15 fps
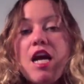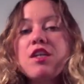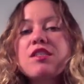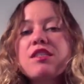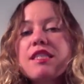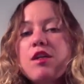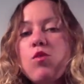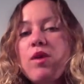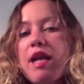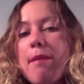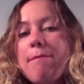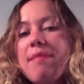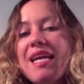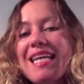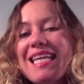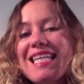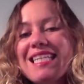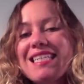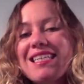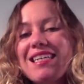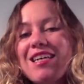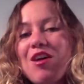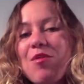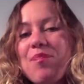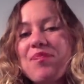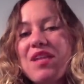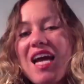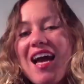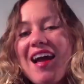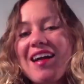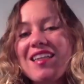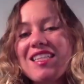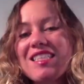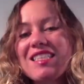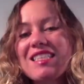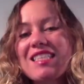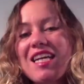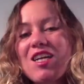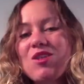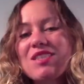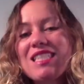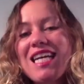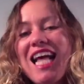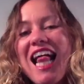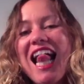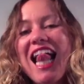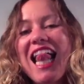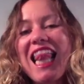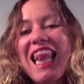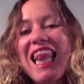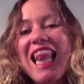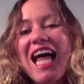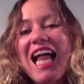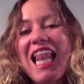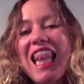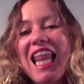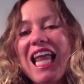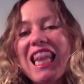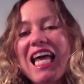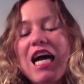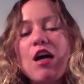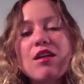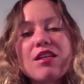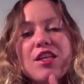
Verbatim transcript: See, when I'm making um, the L sound, la, la, la.